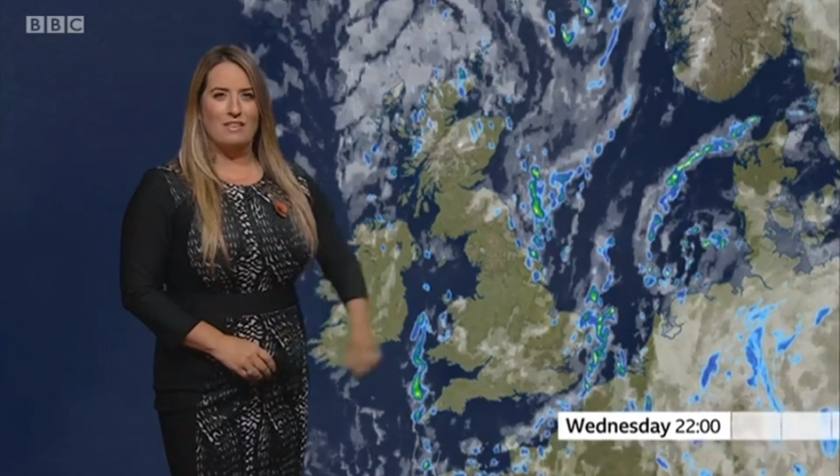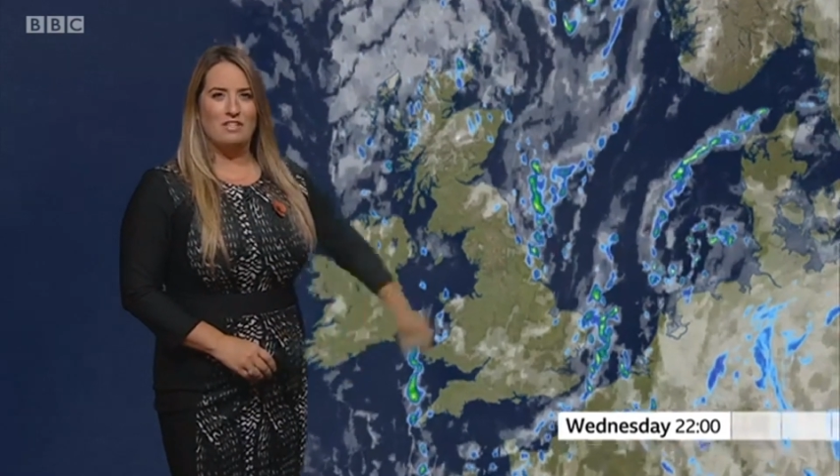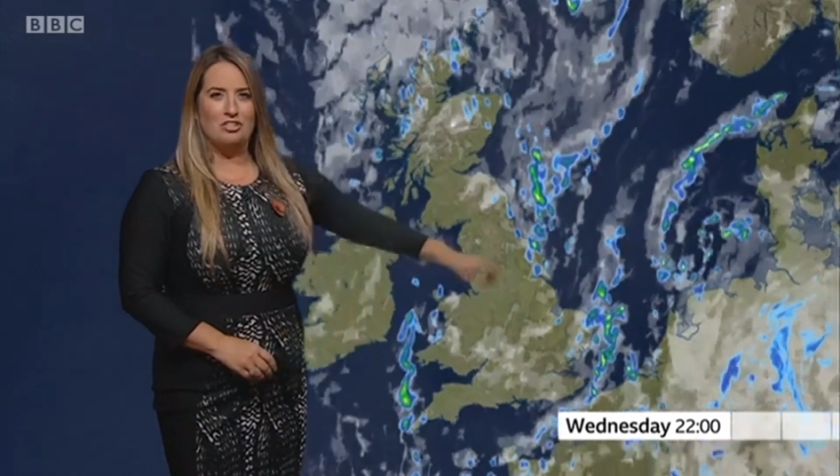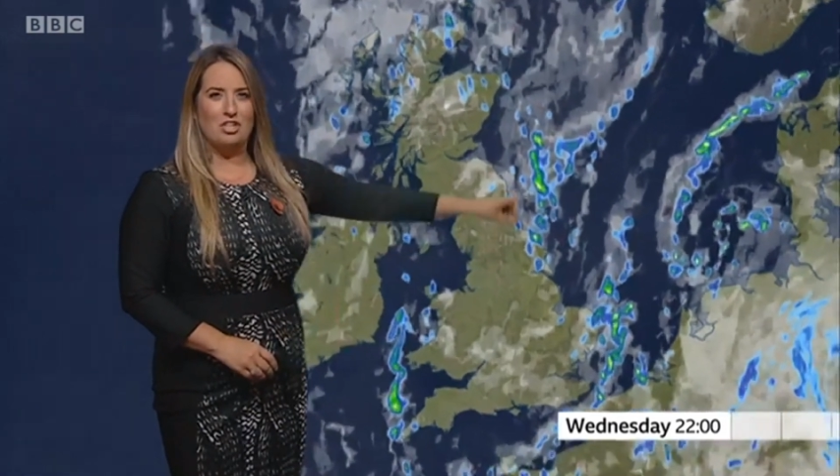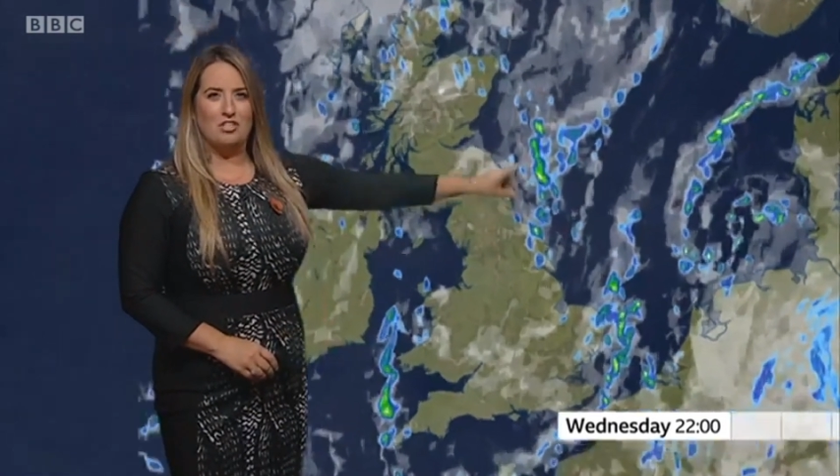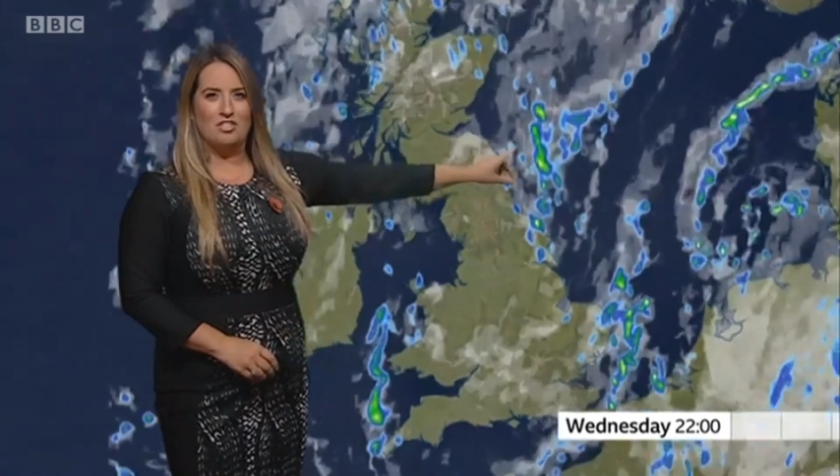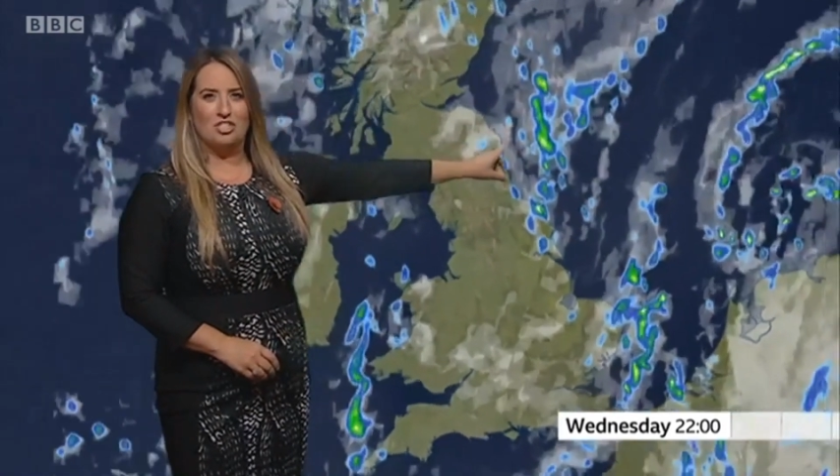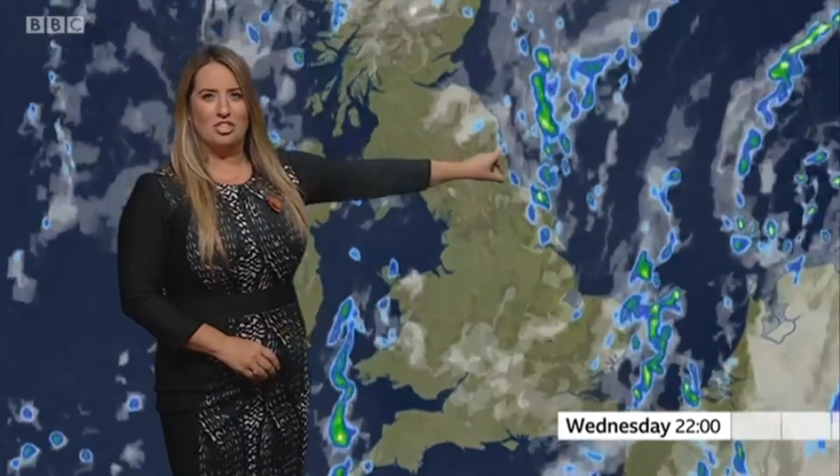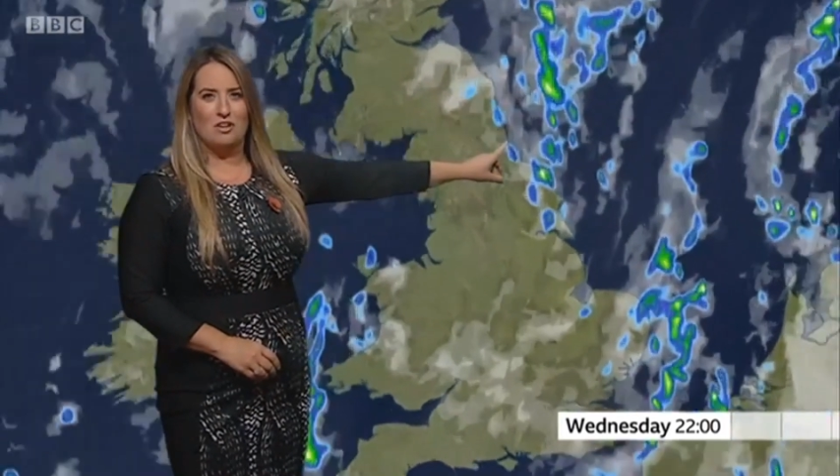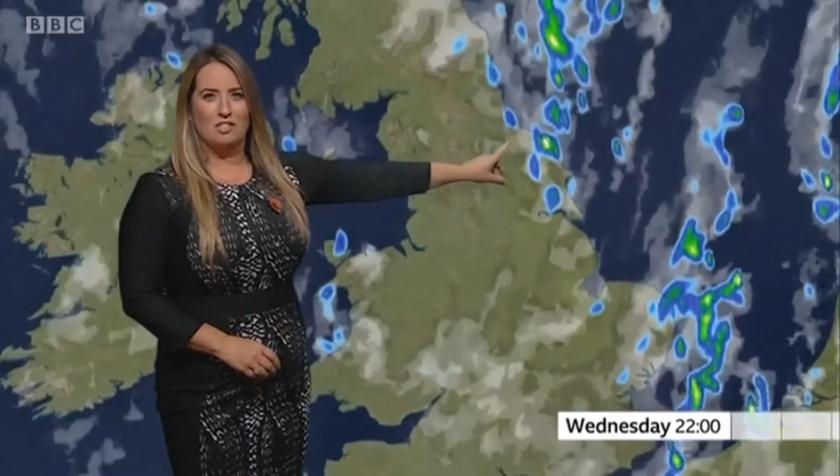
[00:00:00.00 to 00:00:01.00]
There's just a
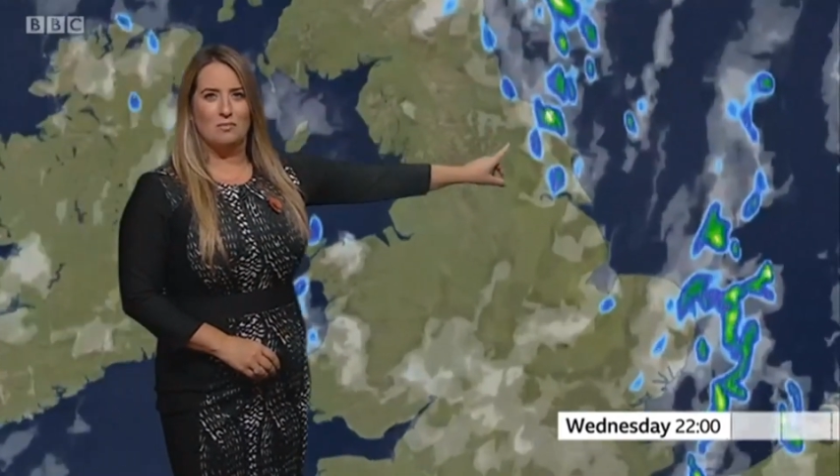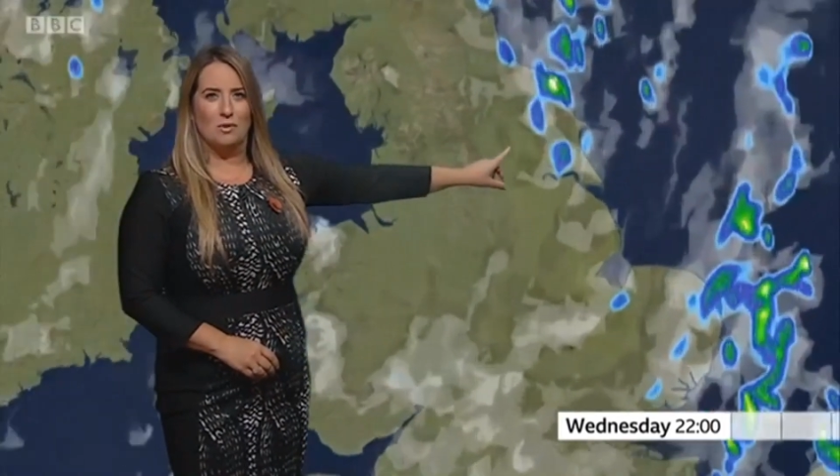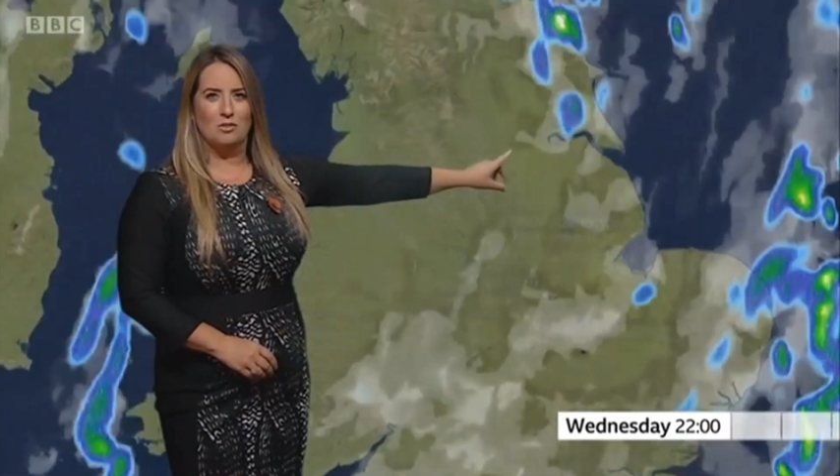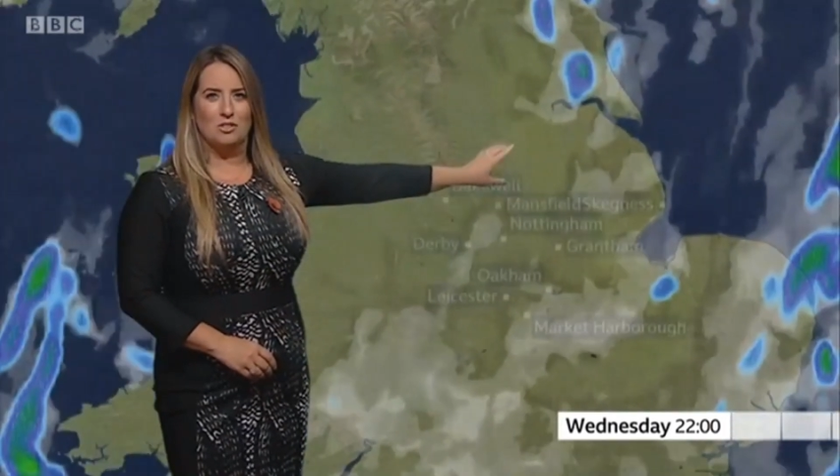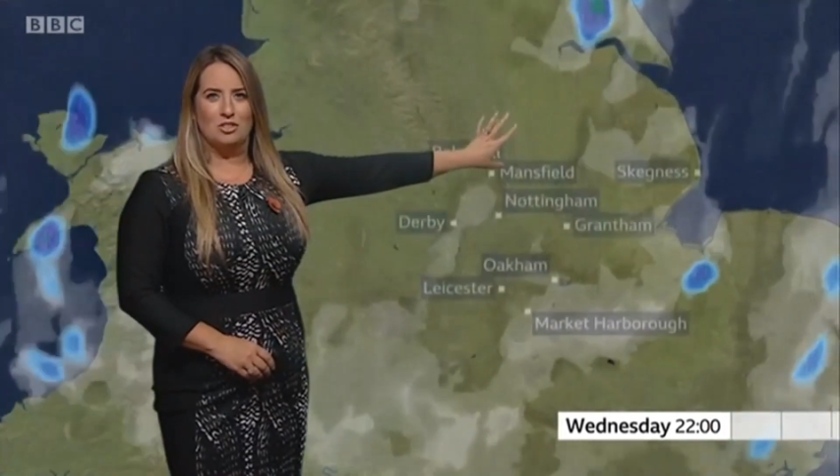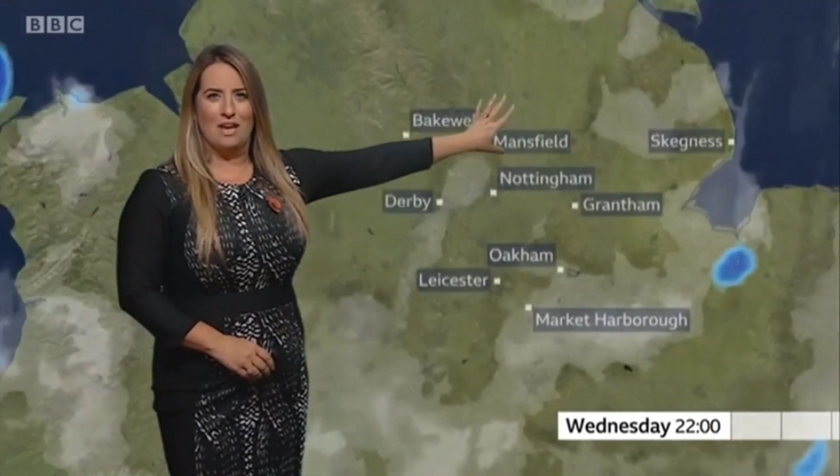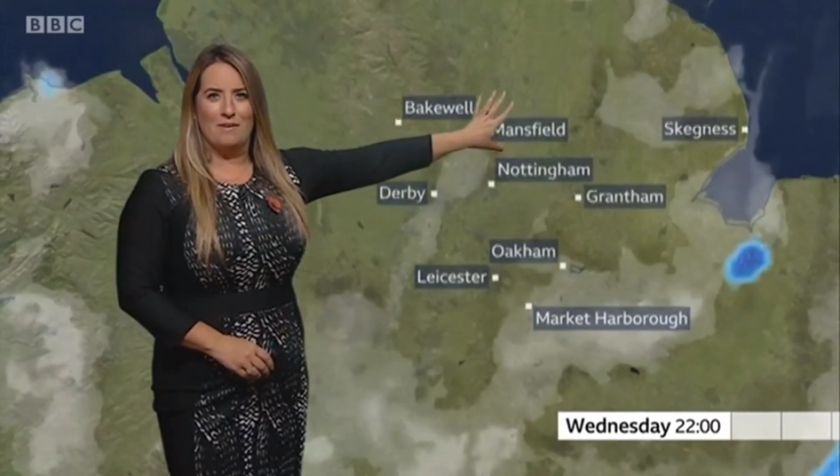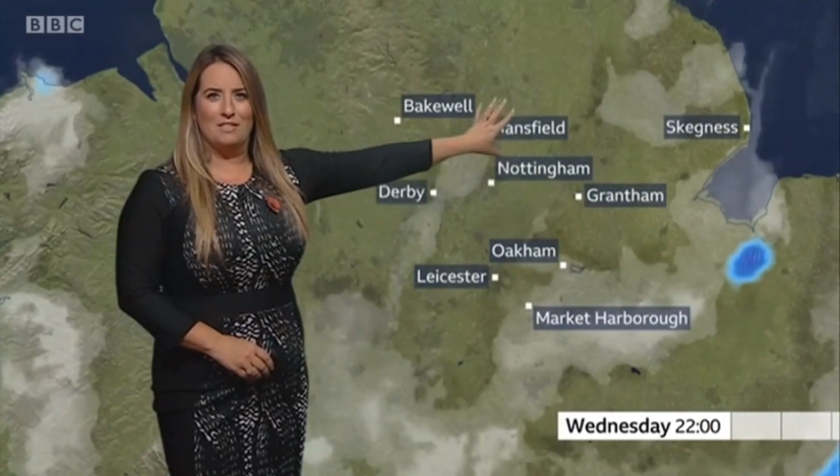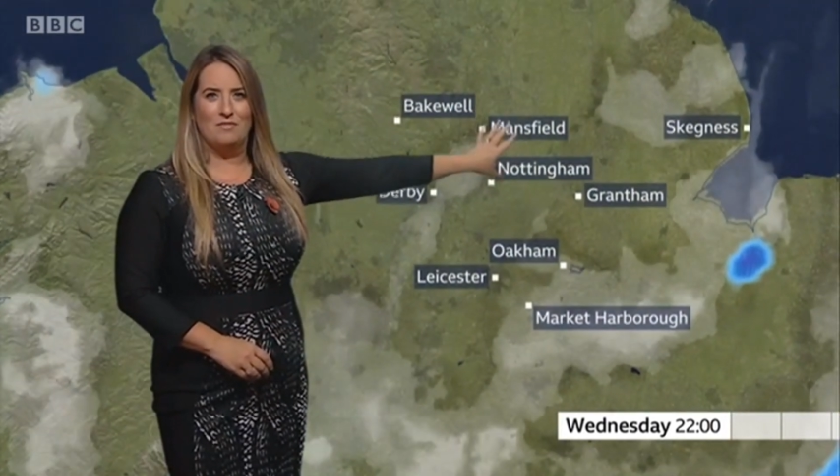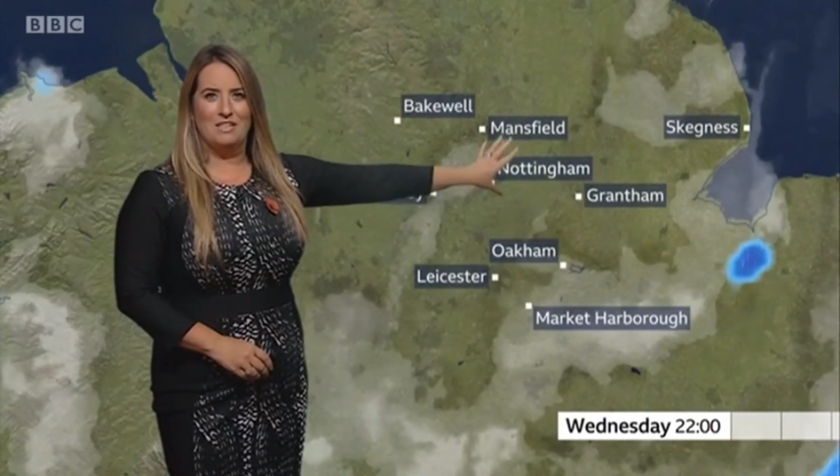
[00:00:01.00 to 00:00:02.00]
chance of one or two
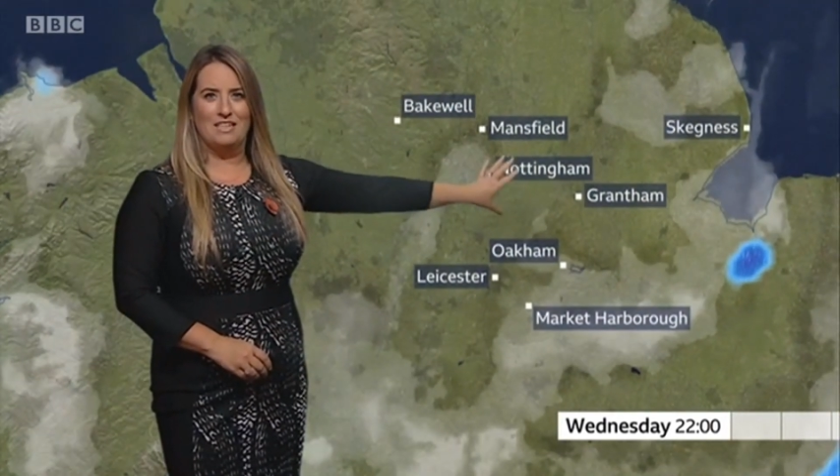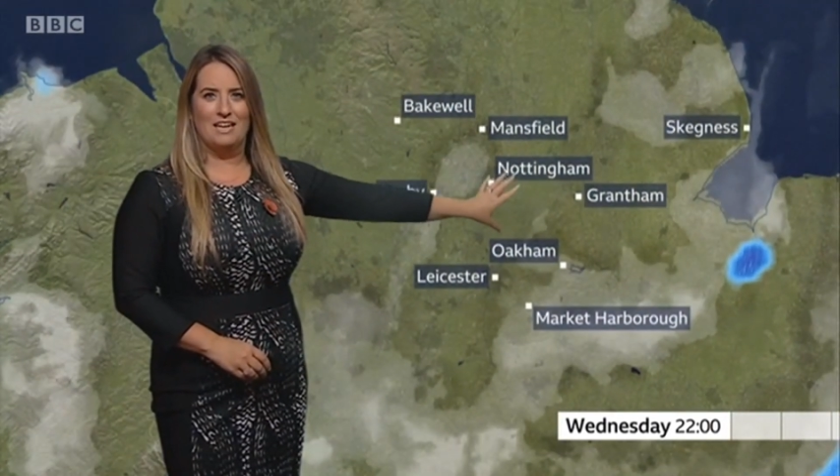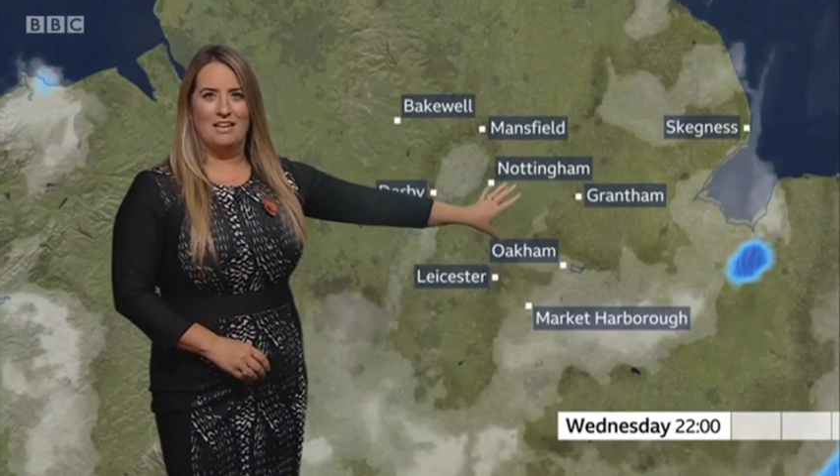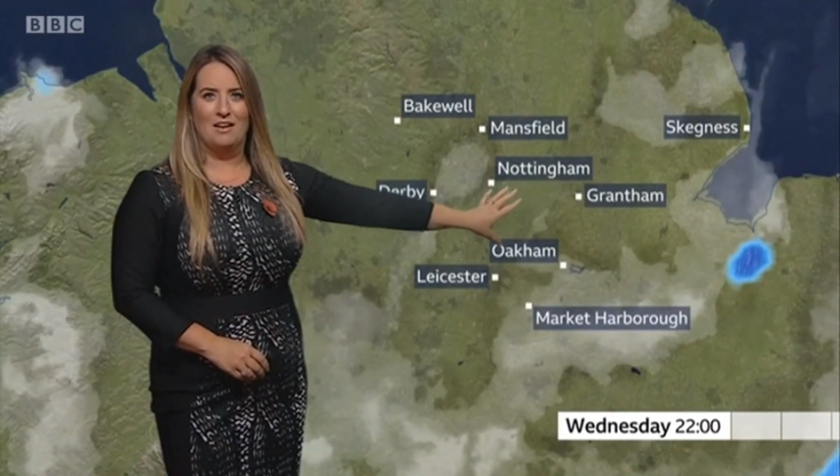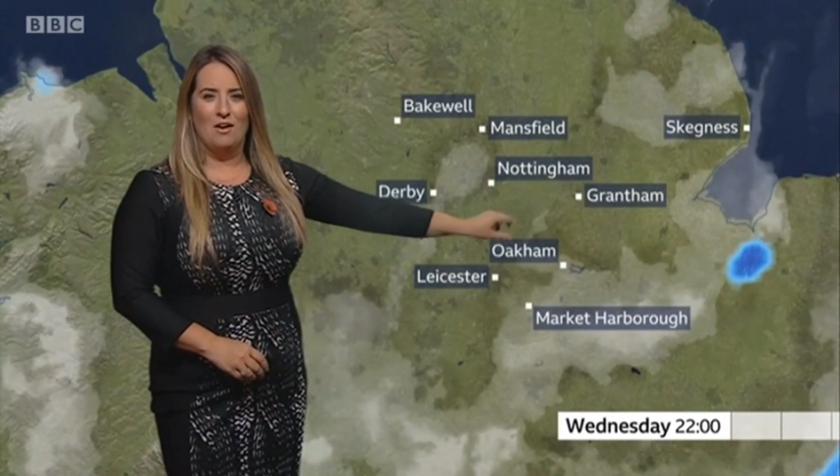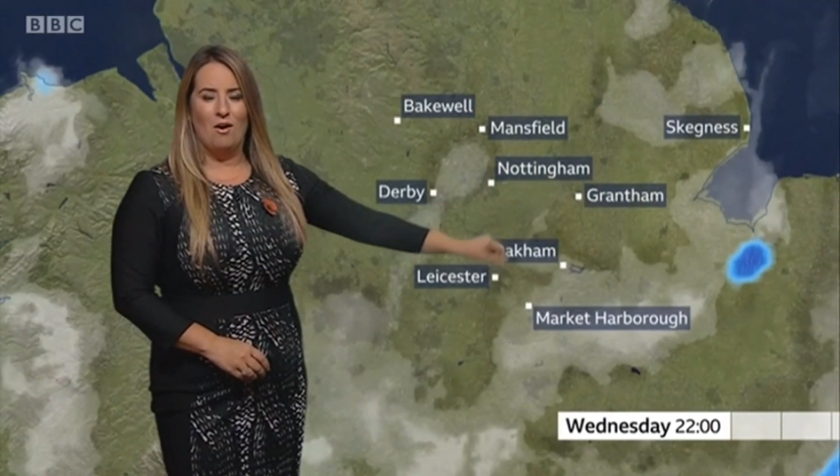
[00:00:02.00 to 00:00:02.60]
showers feeding in